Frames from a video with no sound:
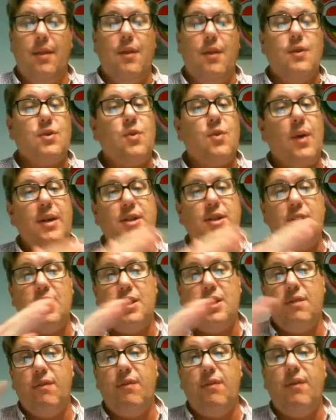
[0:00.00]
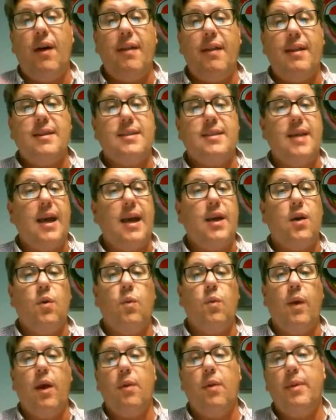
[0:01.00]
Those questions, if you follow that
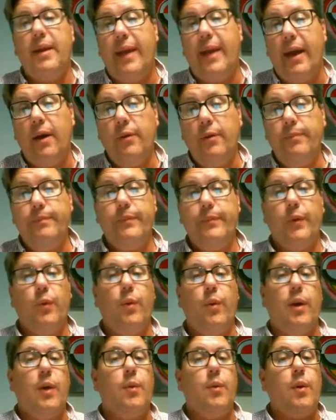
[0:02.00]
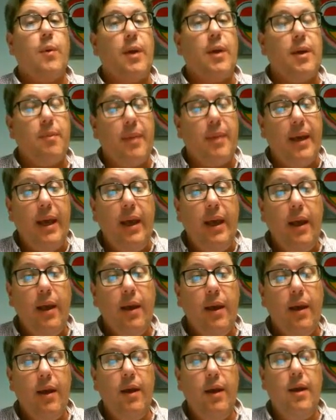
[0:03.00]
cycle, where are we now? Where do we want to be?
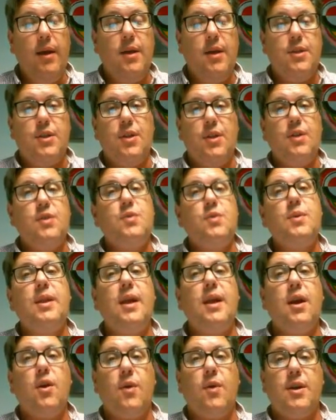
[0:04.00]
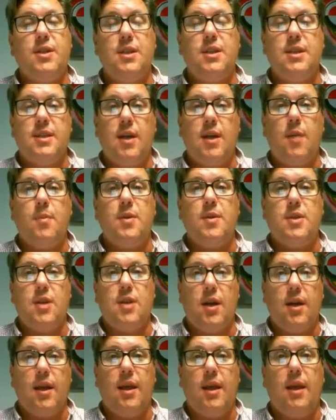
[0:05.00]
So those really are questions to help you
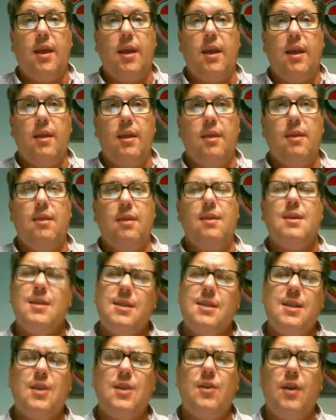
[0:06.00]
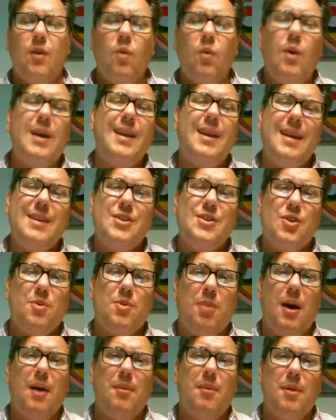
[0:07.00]
start considering what is your
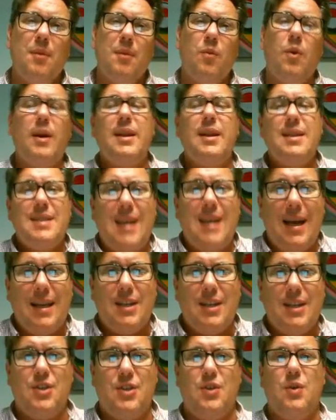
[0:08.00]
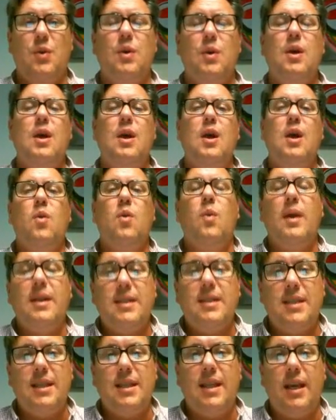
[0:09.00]
problem, what is that issue, what
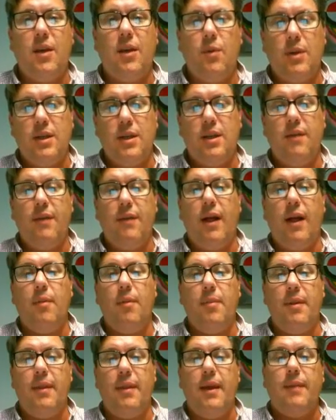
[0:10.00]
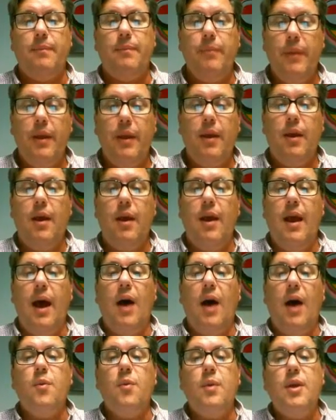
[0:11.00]
is it that you want to develop, and then
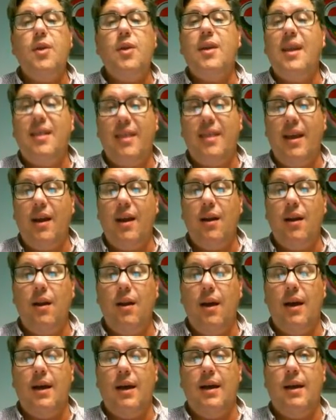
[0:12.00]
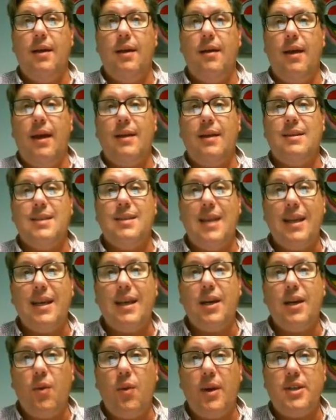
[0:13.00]
how will you get there, and
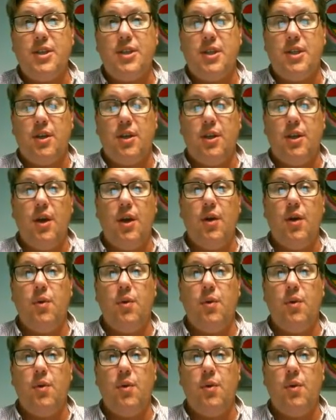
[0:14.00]
setting a question,